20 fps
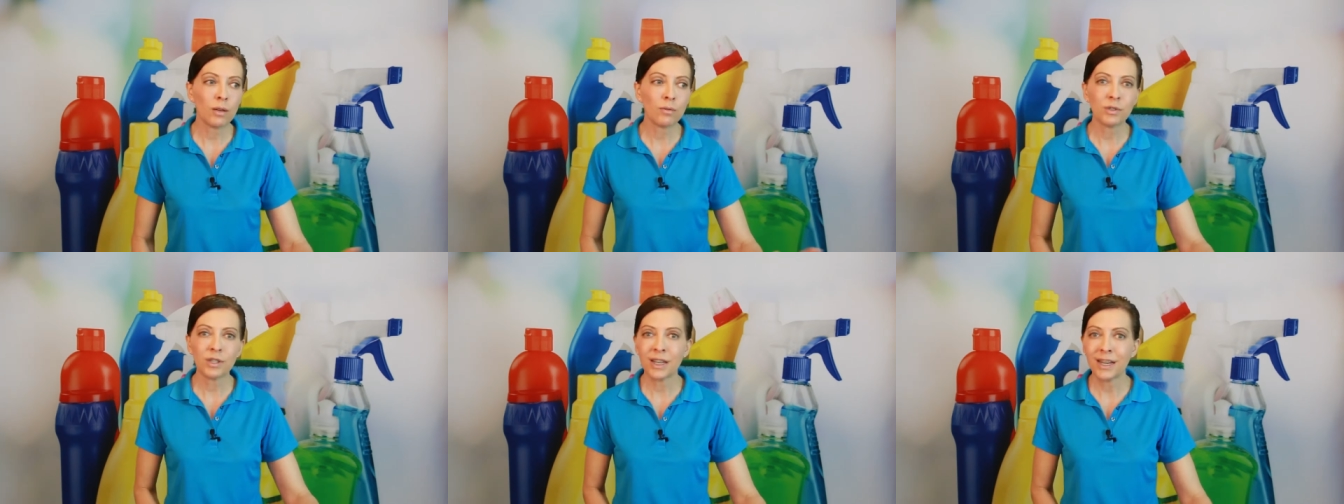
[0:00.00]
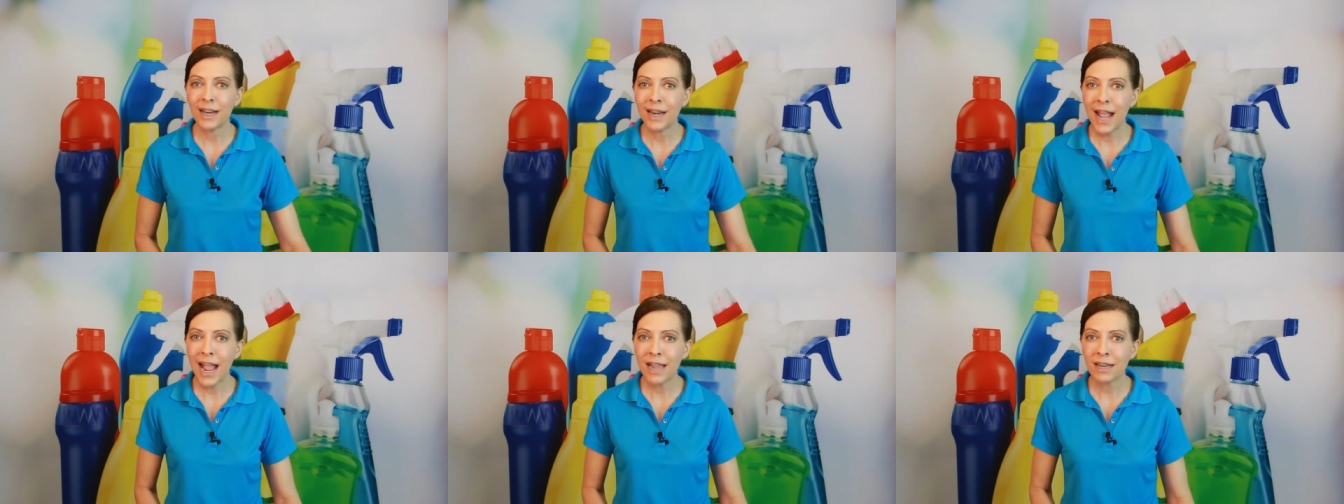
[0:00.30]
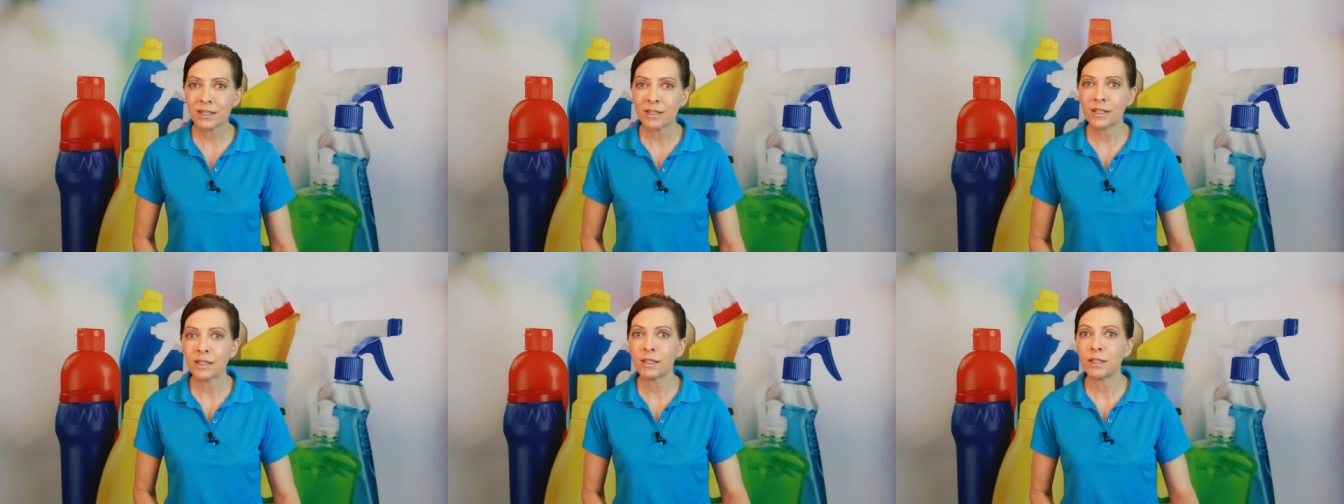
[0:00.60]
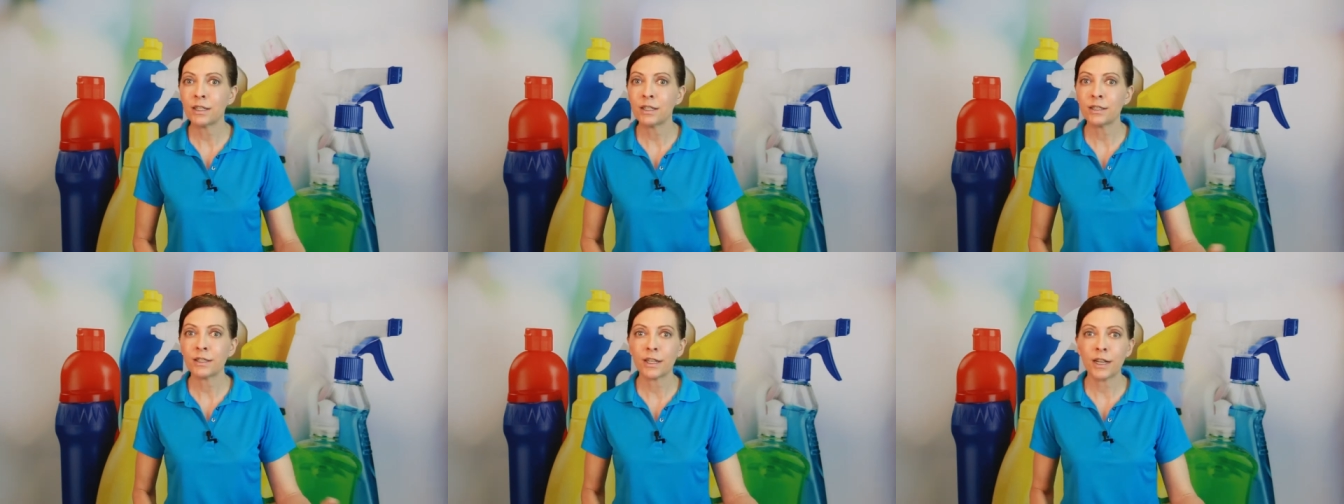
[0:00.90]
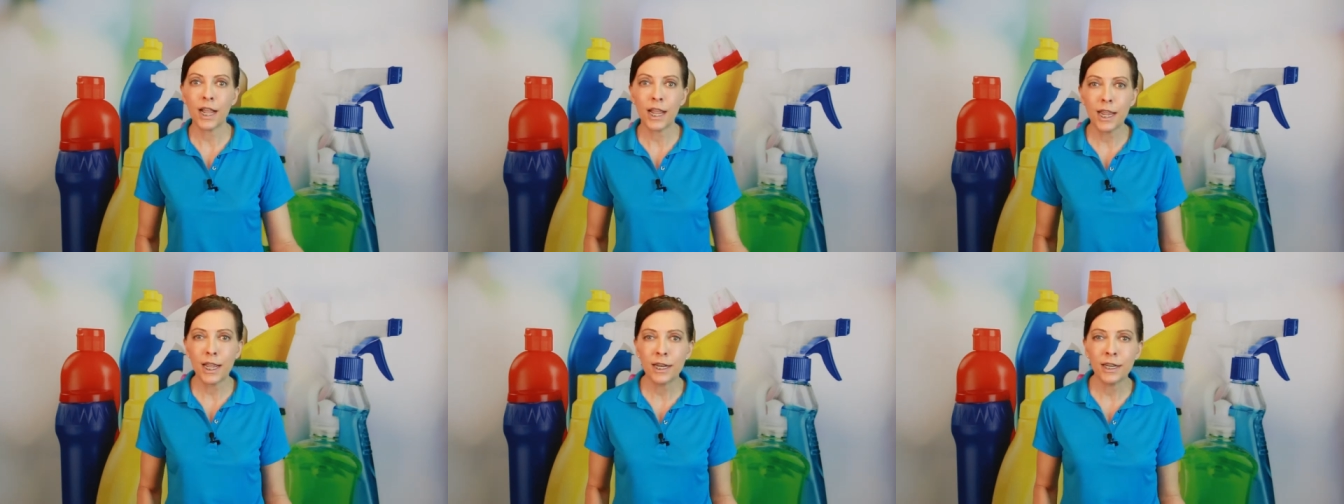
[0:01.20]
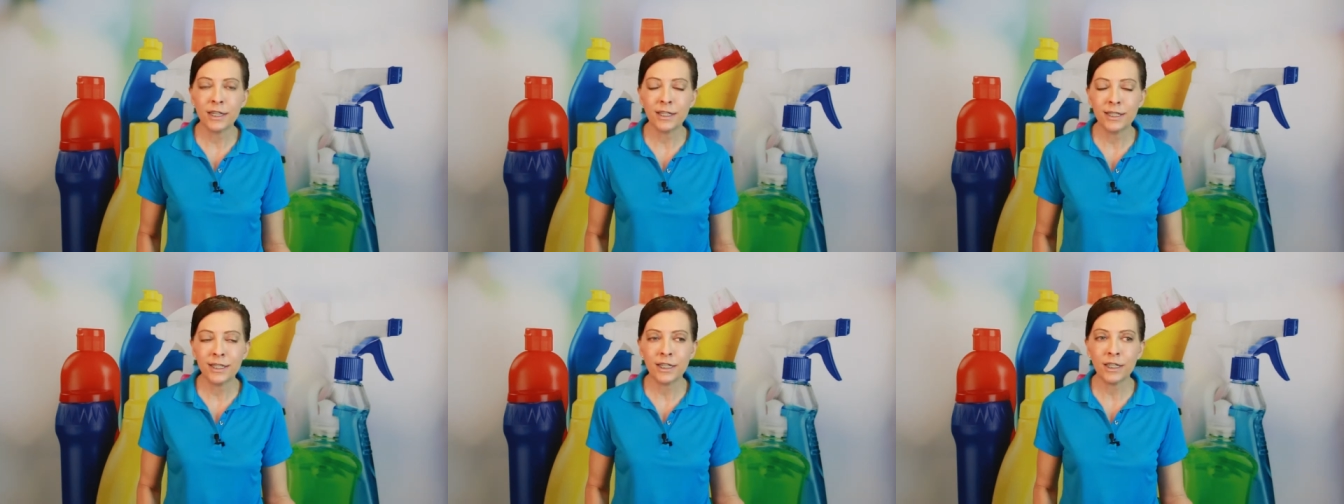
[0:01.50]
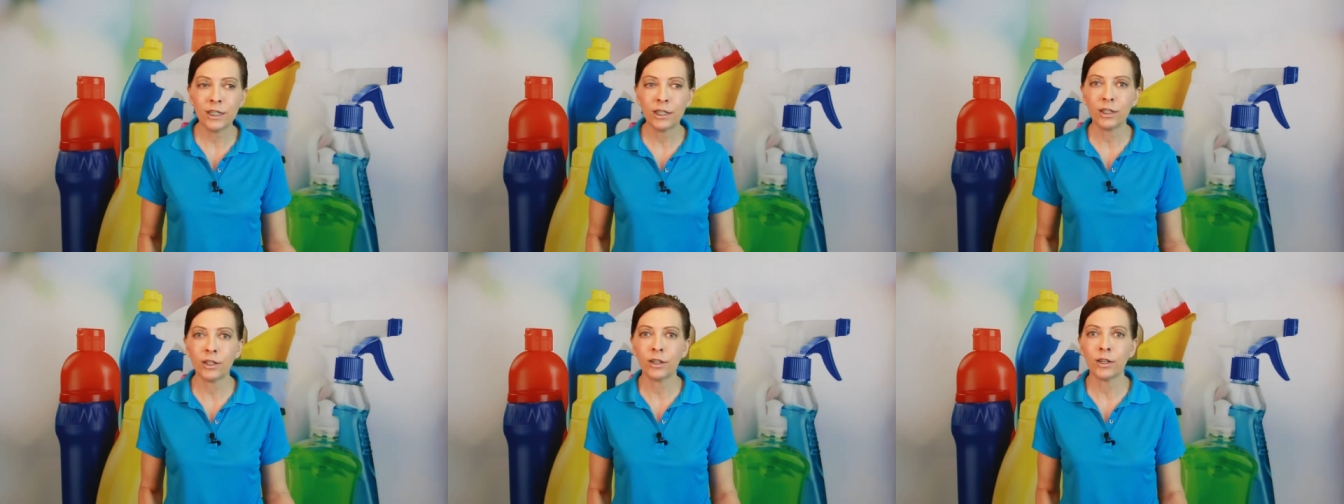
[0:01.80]
I was in an accident and I hit a
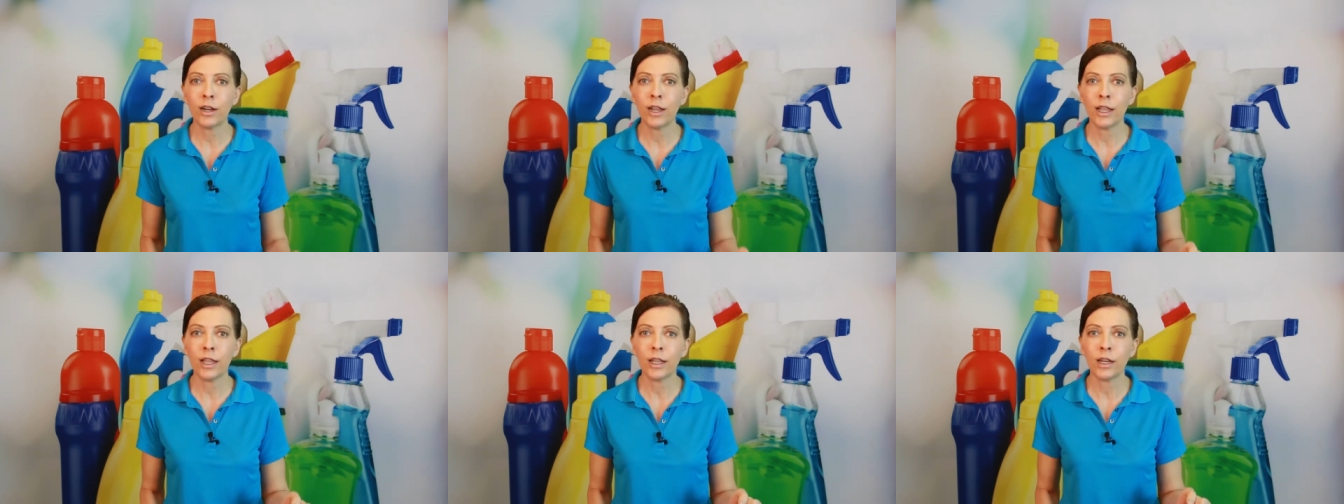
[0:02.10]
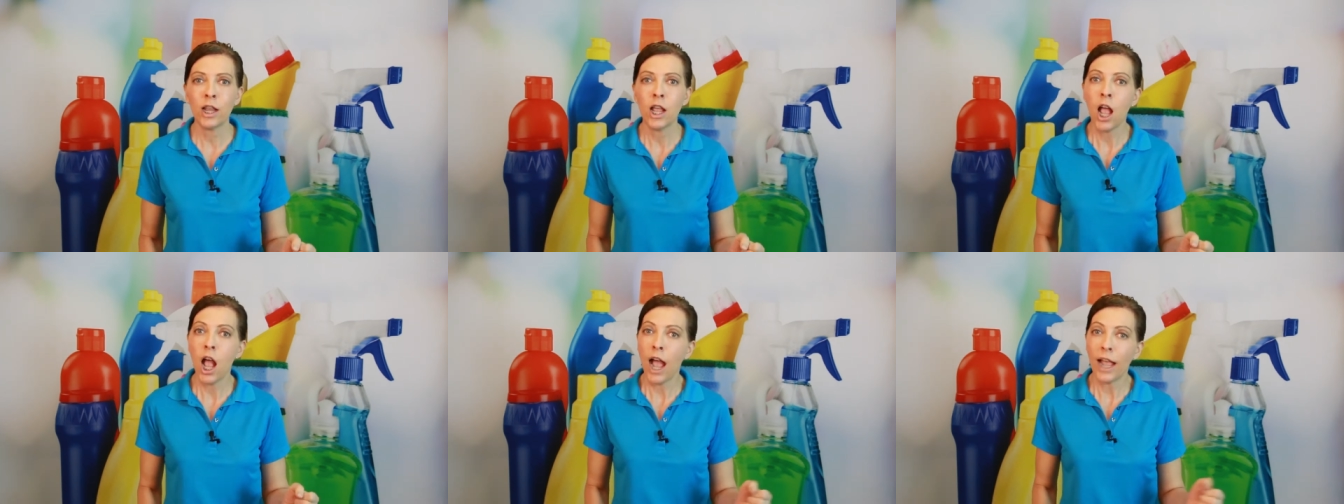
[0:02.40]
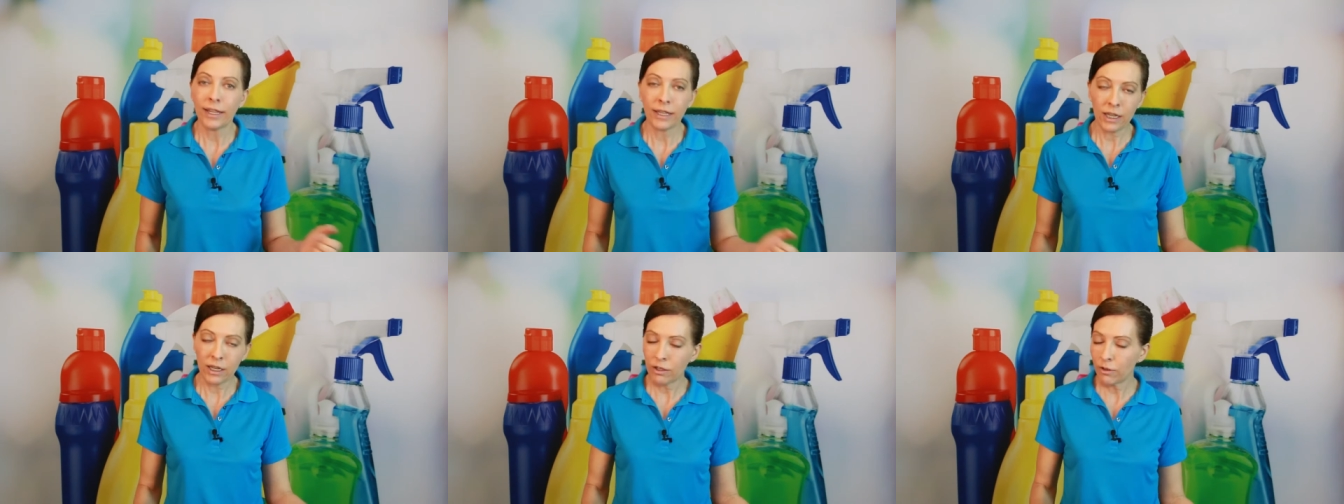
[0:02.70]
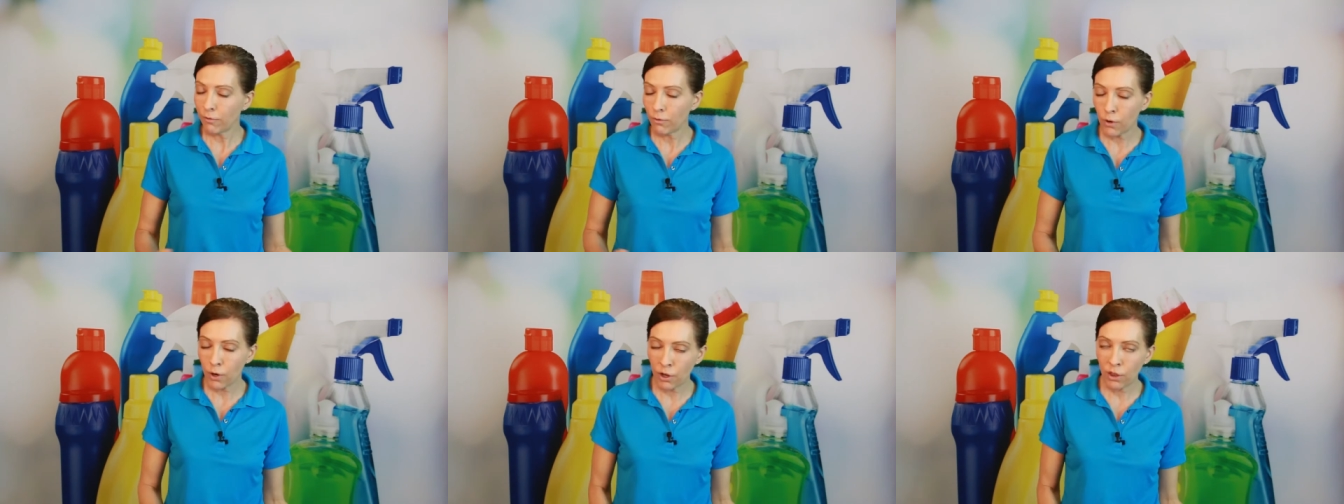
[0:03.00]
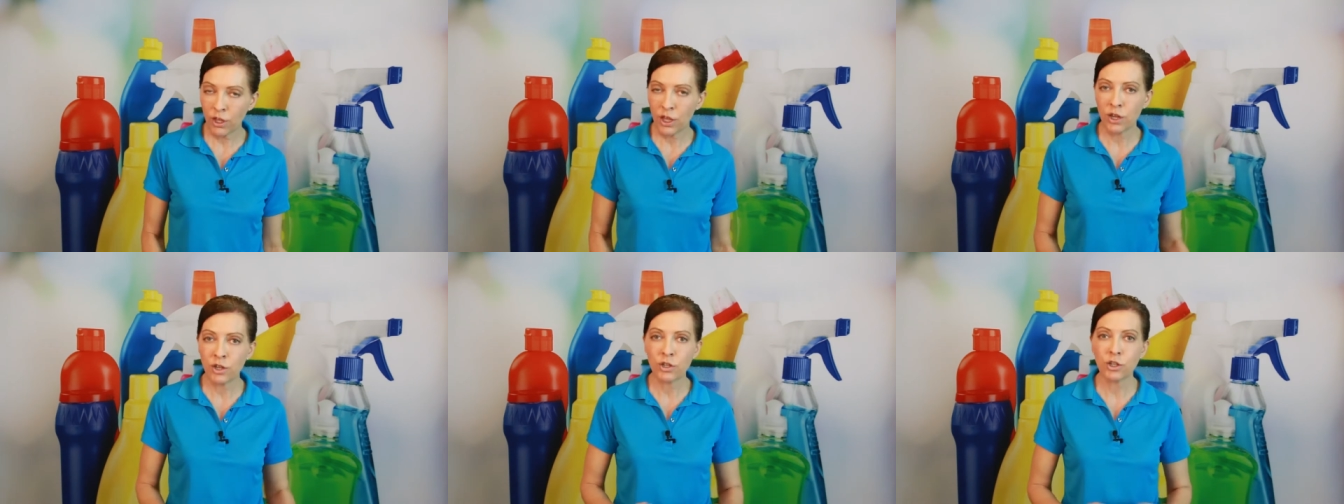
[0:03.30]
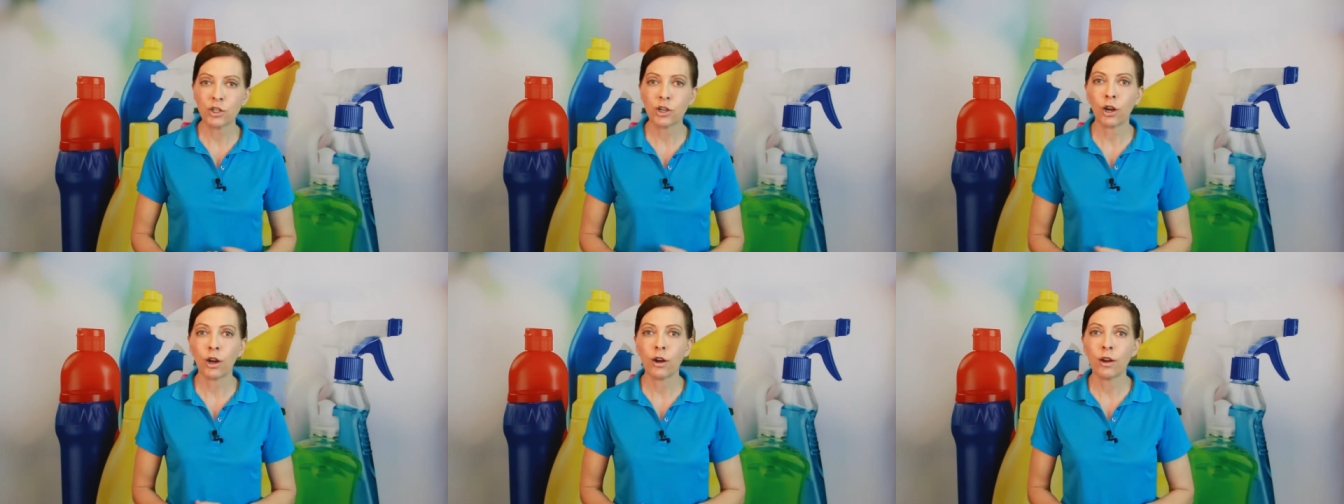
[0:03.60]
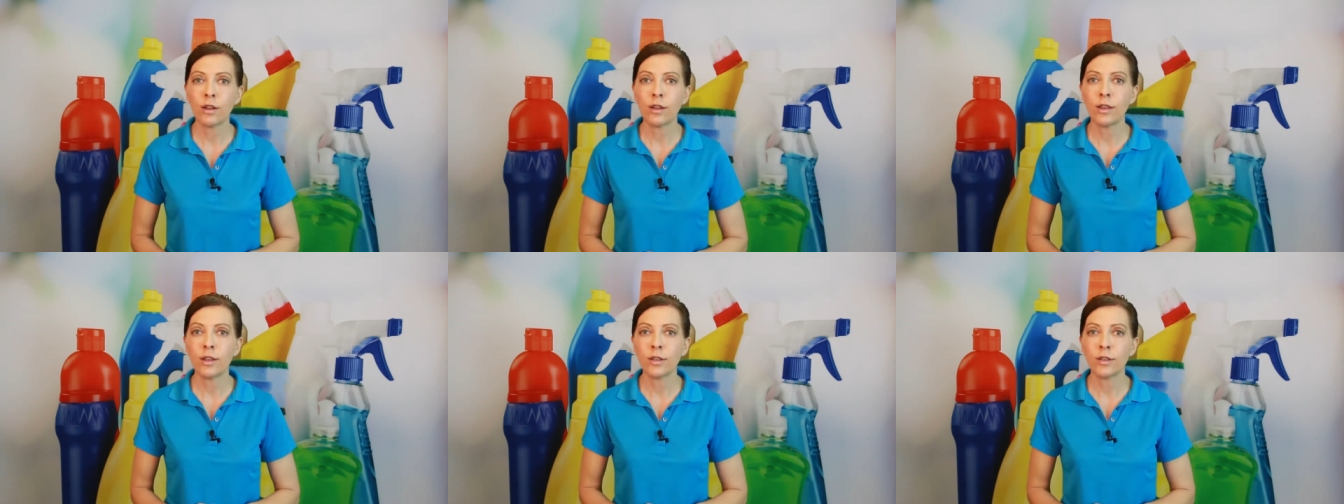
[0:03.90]
deer and I can't afford the
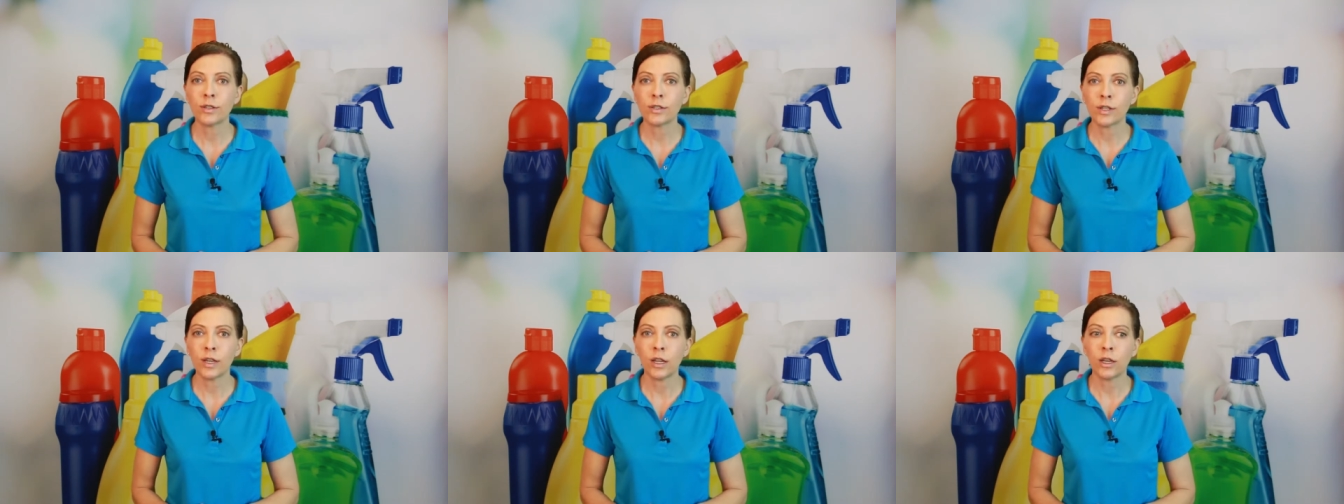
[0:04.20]
insurance.